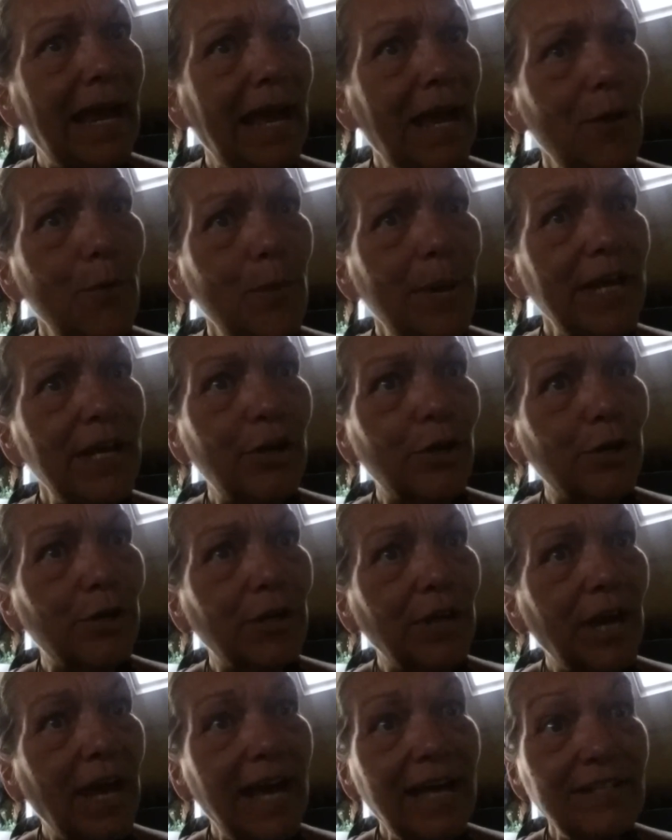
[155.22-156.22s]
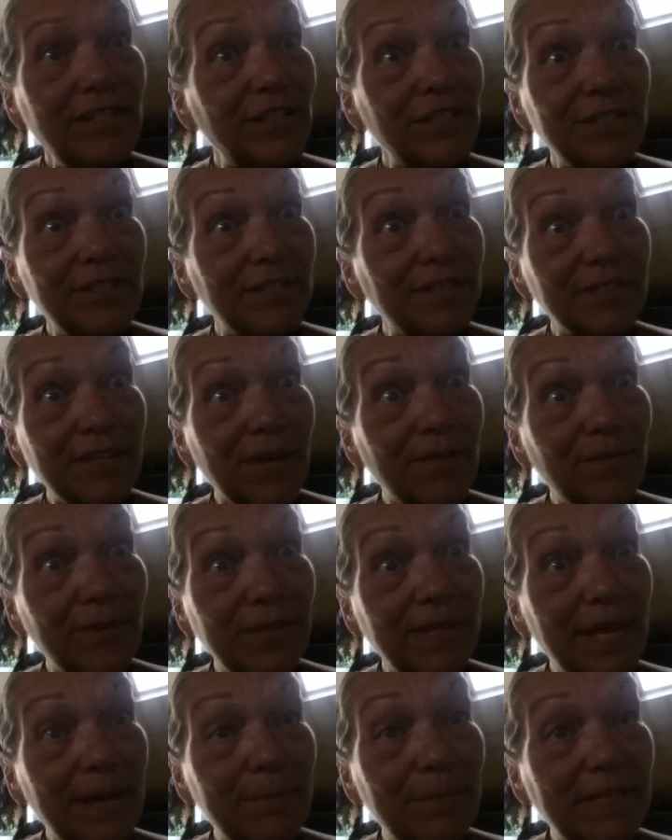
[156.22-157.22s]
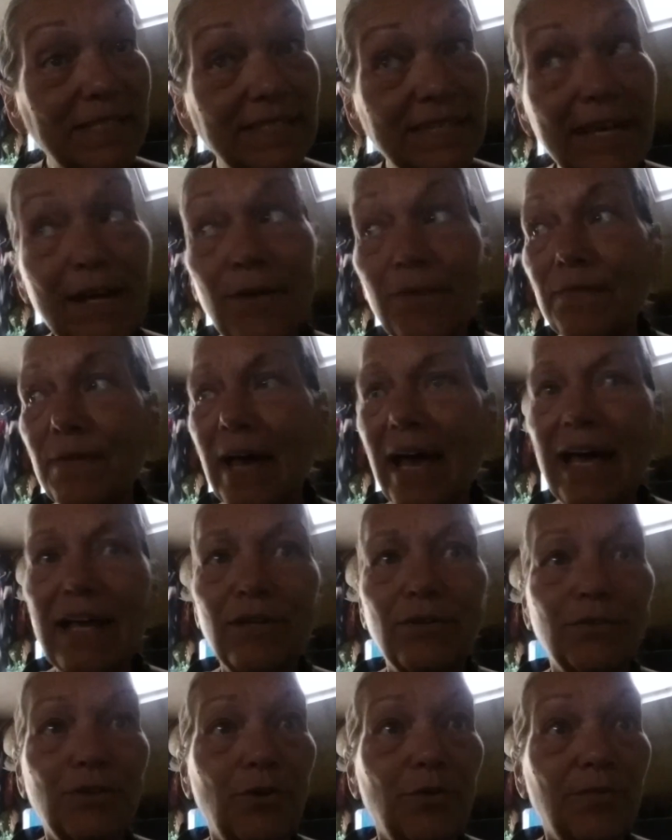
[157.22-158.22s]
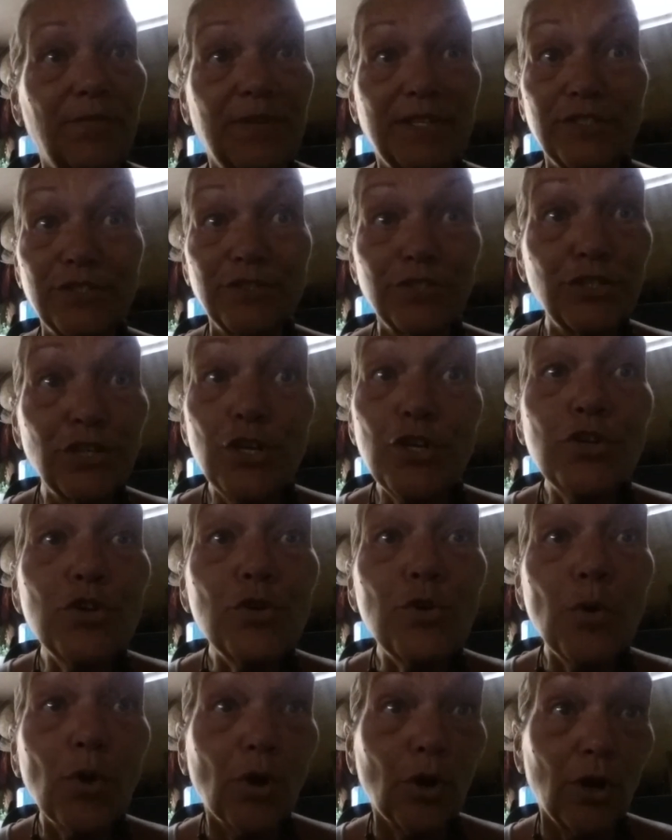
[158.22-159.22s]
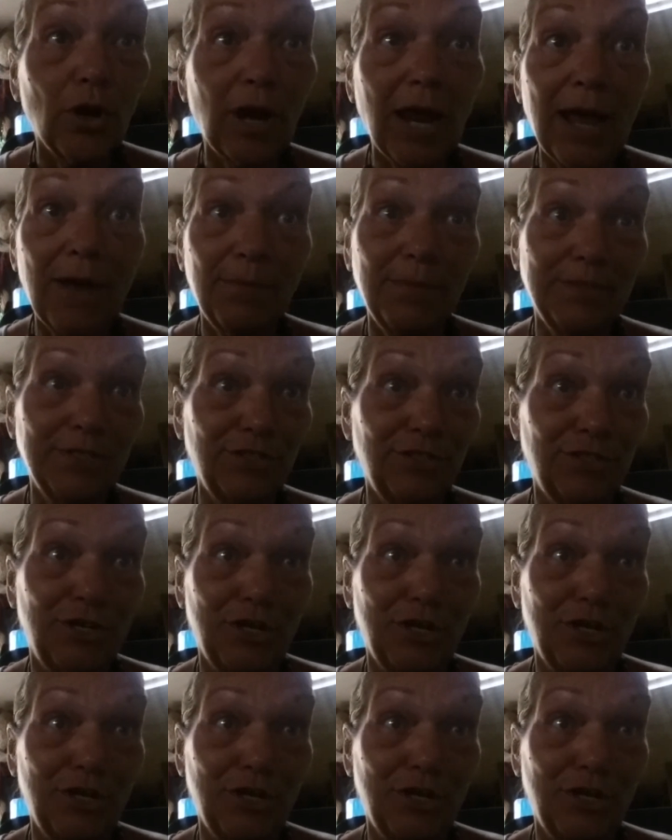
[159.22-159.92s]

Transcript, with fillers: How weird. I just discovered that myself. I don't know if it's new or I was